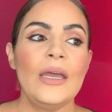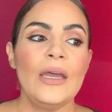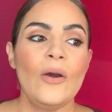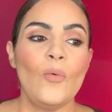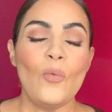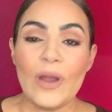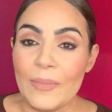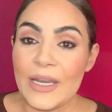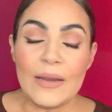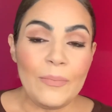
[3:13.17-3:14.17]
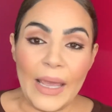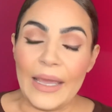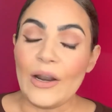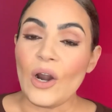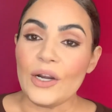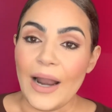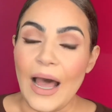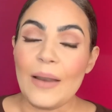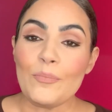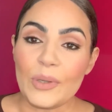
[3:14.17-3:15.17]
Women and men are
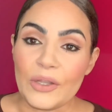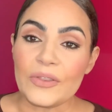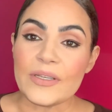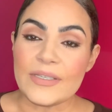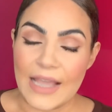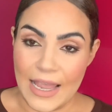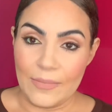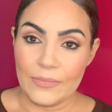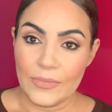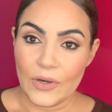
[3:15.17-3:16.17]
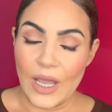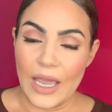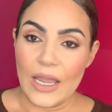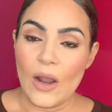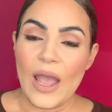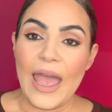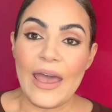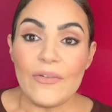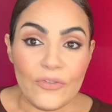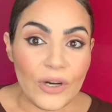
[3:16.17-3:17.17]
not built the same, okay?
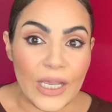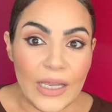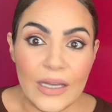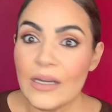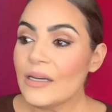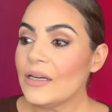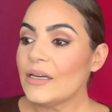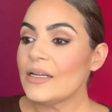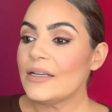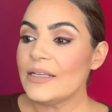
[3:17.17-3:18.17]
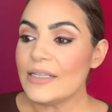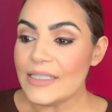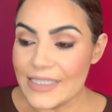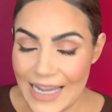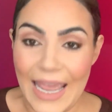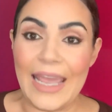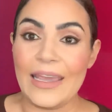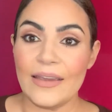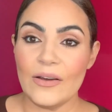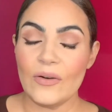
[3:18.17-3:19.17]
Every
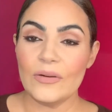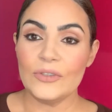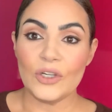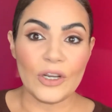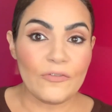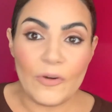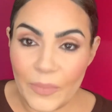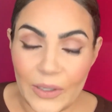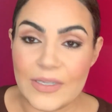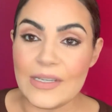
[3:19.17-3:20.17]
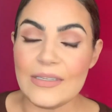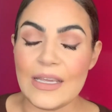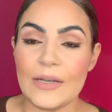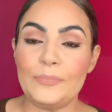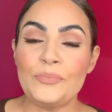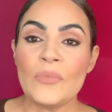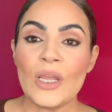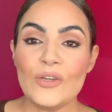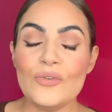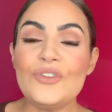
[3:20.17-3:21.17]
day during football season,
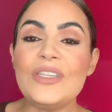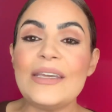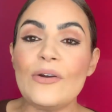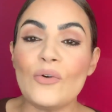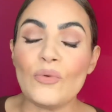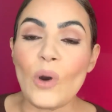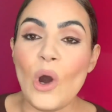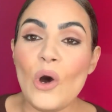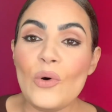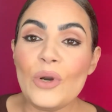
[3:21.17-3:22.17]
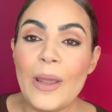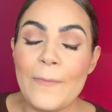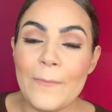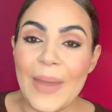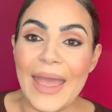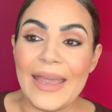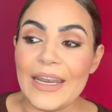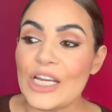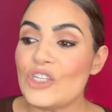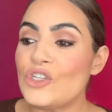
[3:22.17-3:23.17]
you see grown
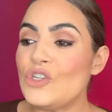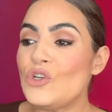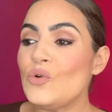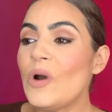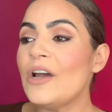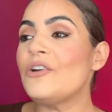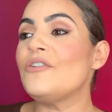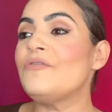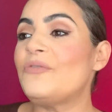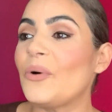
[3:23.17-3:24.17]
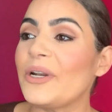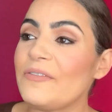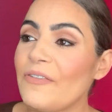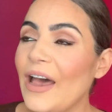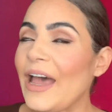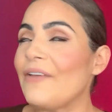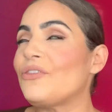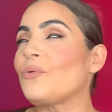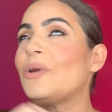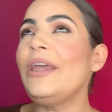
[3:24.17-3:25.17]
men, 245,
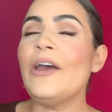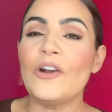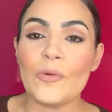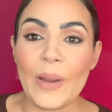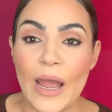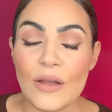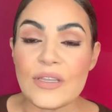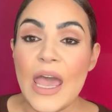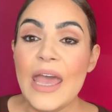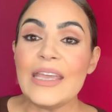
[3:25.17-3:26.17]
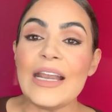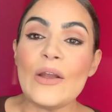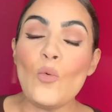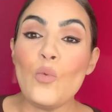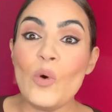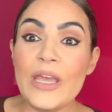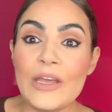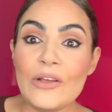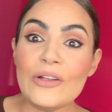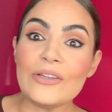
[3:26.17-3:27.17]
300 pounds, getting
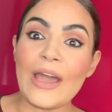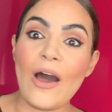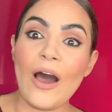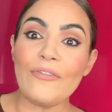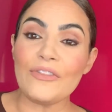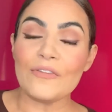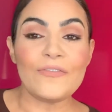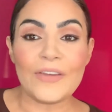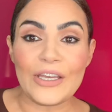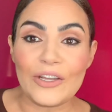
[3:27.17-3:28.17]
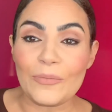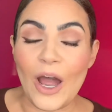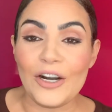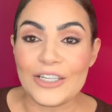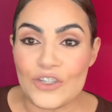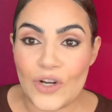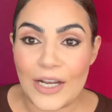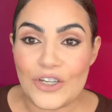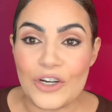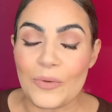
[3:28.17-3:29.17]
wheeled off the field on a
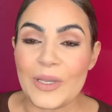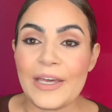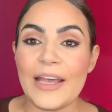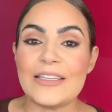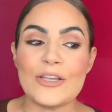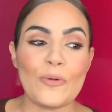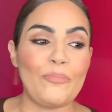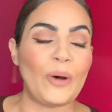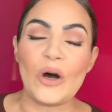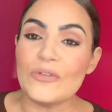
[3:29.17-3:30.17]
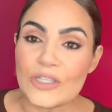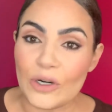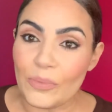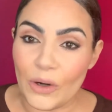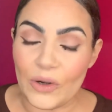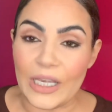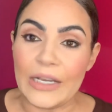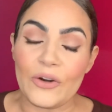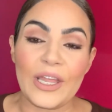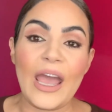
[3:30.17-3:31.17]
stretcher because their bones are broken
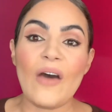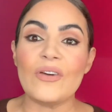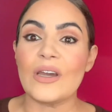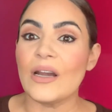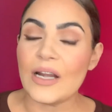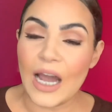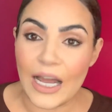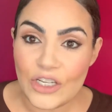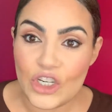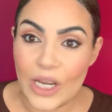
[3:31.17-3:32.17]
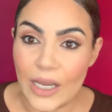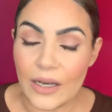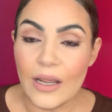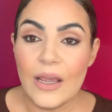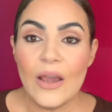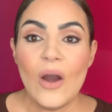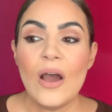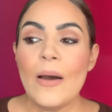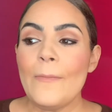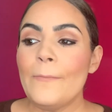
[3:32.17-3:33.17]
or they have a concussion.
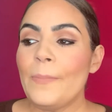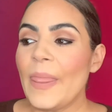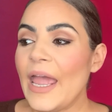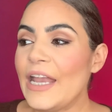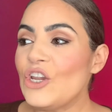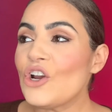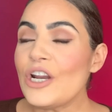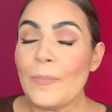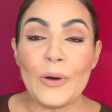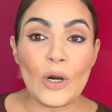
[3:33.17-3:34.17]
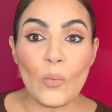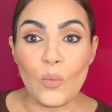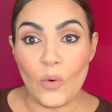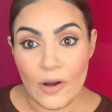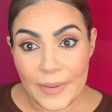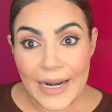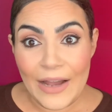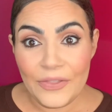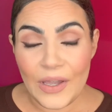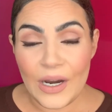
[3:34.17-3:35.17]
And you're going to put a woman
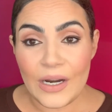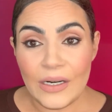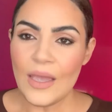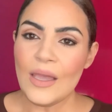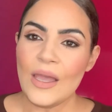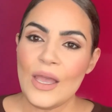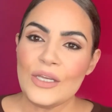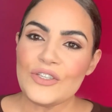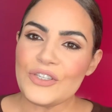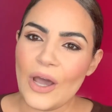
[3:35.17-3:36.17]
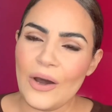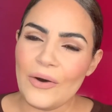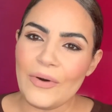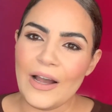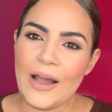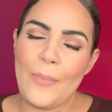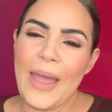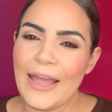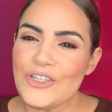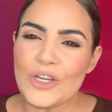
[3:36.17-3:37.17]
out there? So
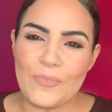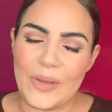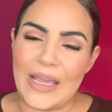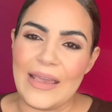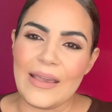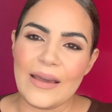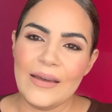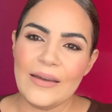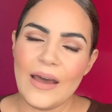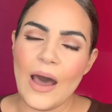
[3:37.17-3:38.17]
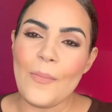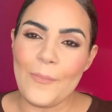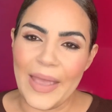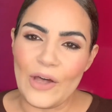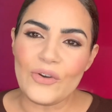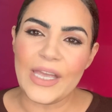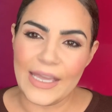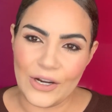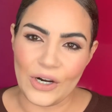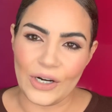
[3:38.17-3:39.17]
imagine being a male
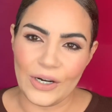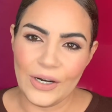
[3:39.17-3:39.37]
kicker